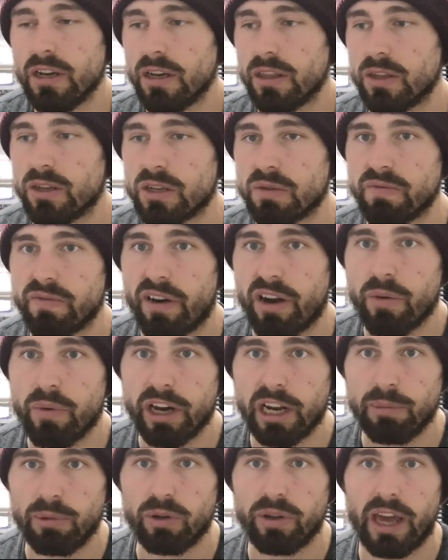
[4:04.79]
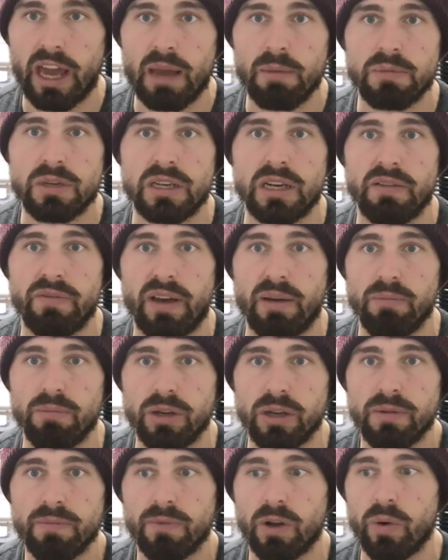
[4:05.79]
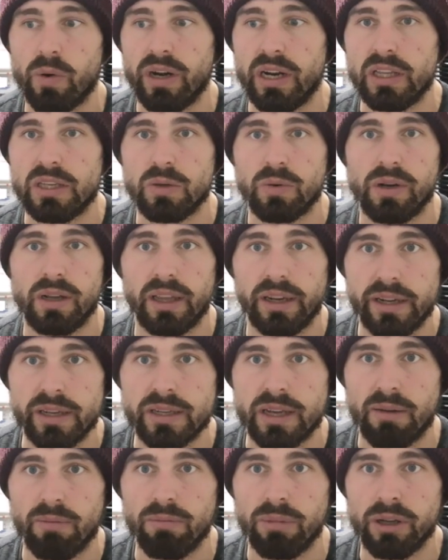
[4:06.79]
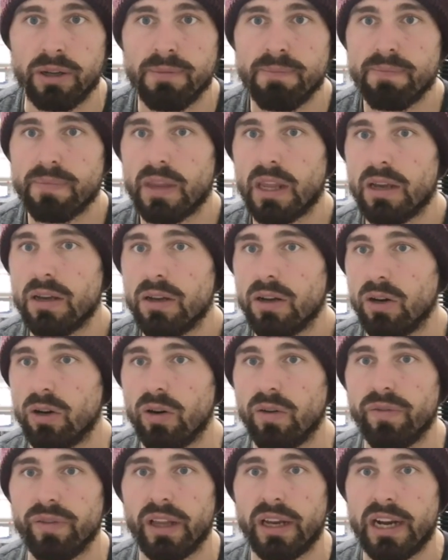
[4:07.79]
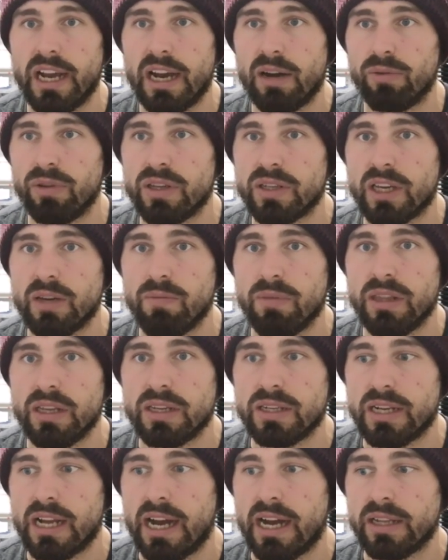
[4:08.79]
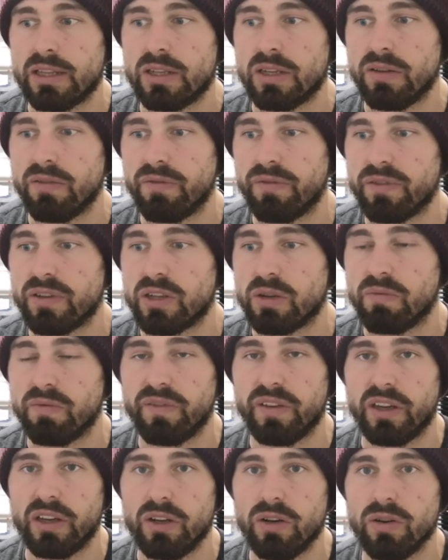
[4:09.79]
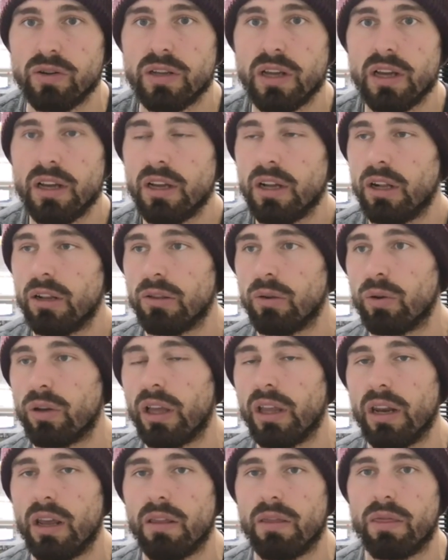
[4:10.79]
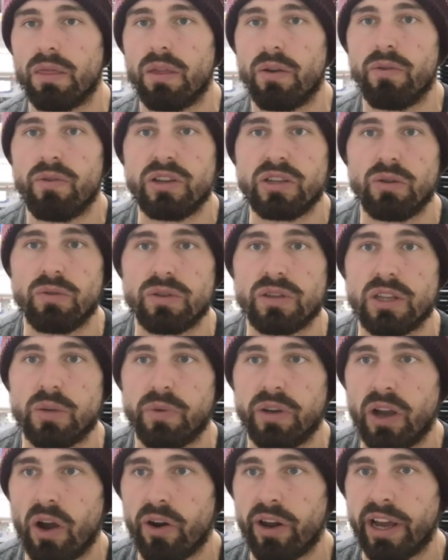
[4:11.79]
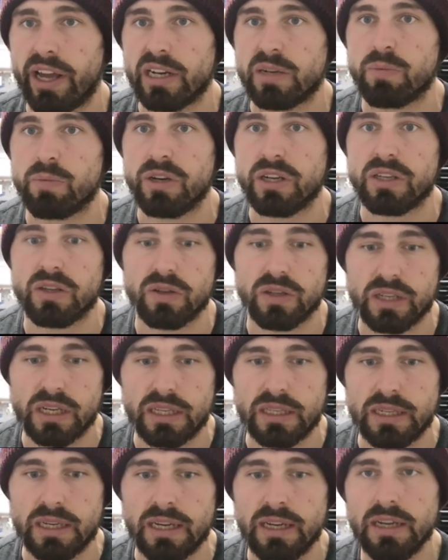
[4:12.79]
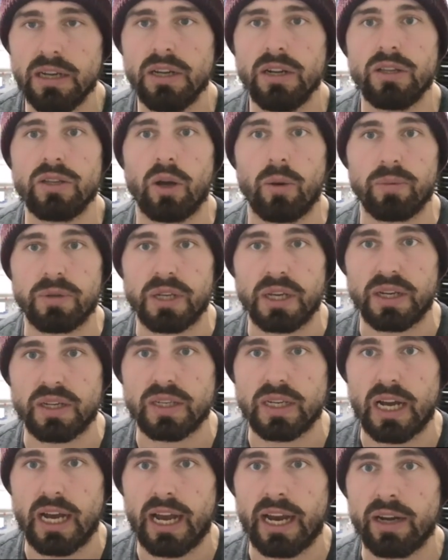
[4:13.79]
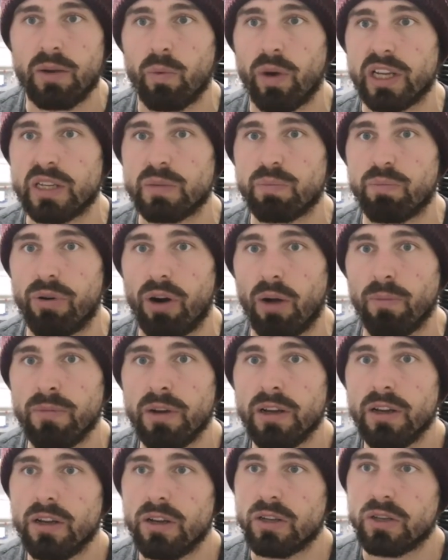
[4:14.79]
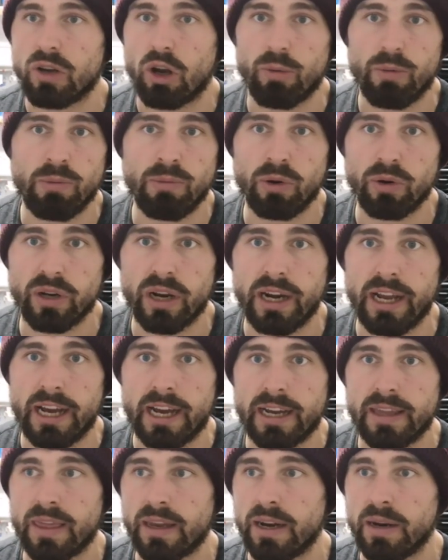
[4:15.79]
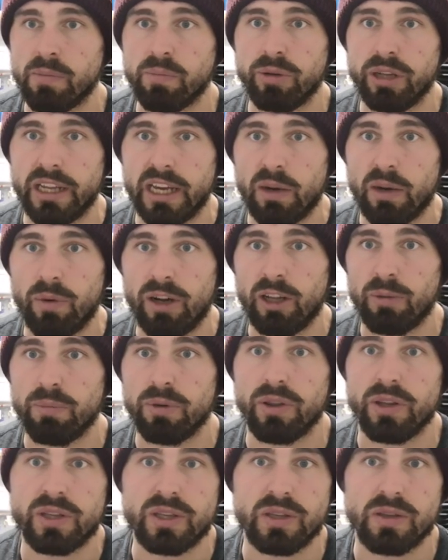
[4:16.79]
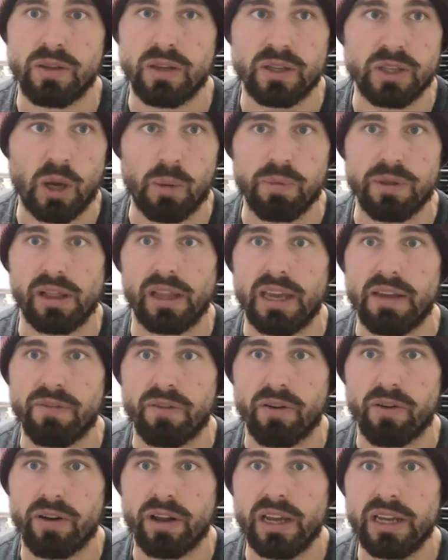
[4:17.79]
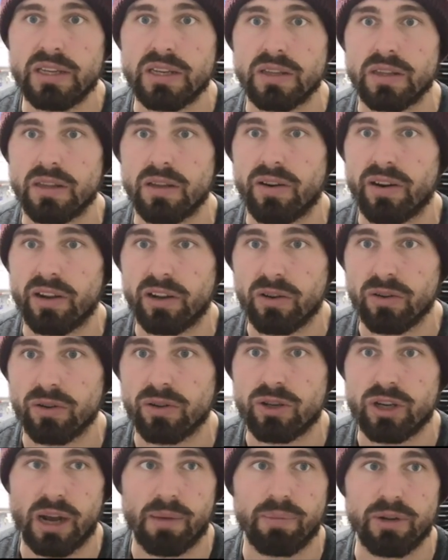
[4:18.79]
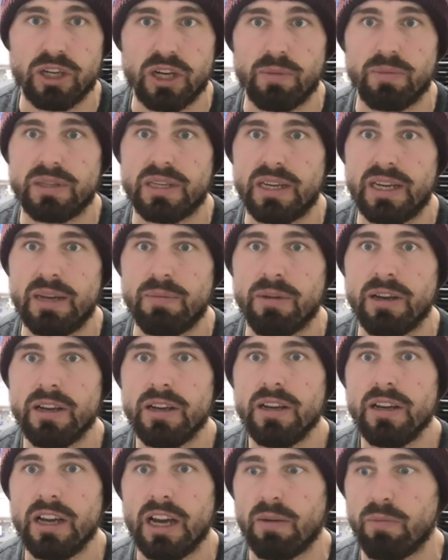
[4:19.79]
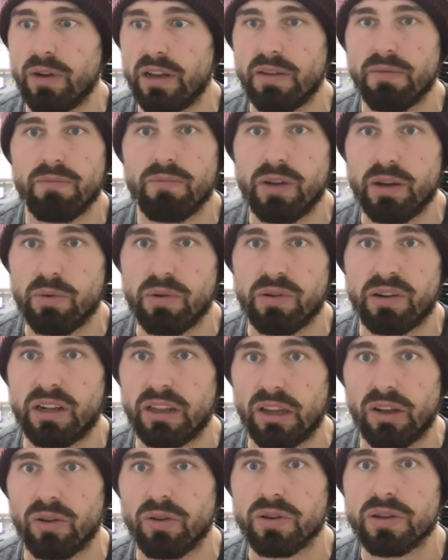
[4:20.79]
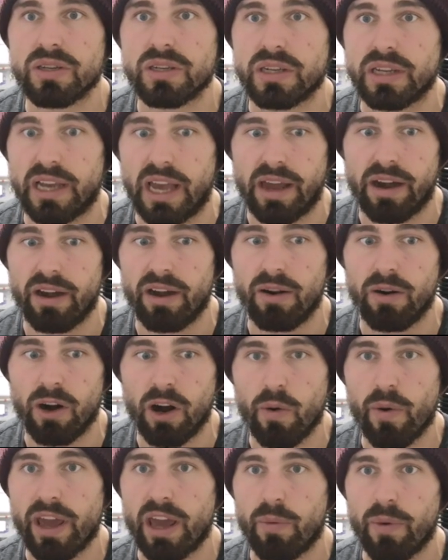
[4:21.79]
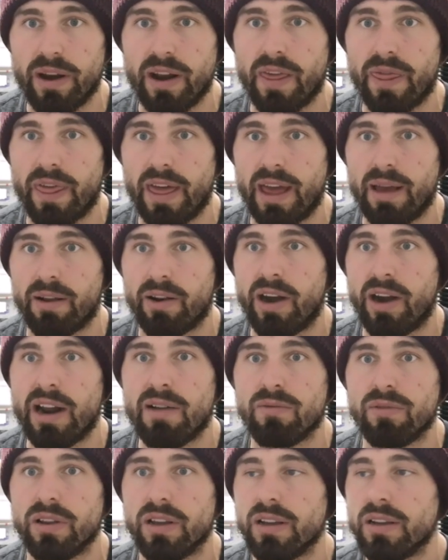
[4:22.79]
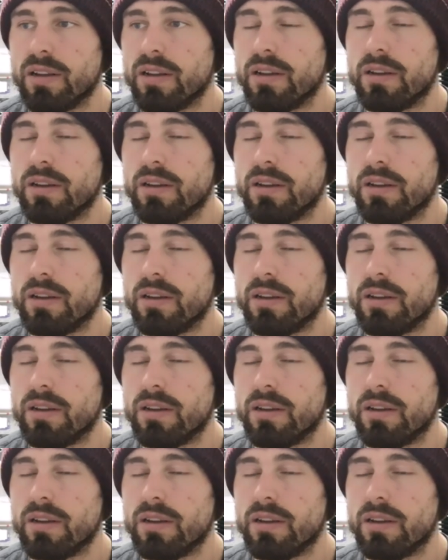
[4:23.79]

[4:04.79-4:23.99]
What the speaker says: There's some very winnable games in November going into early December. Hopefully now this can be the start of something good. Looking at the results that we got against Bristol City, top six side, West Brom, saw them on Monday night. They didn't play well, but they're top of the league for a reason. They're a good Championship team, and we were close to getting an away win at their ground.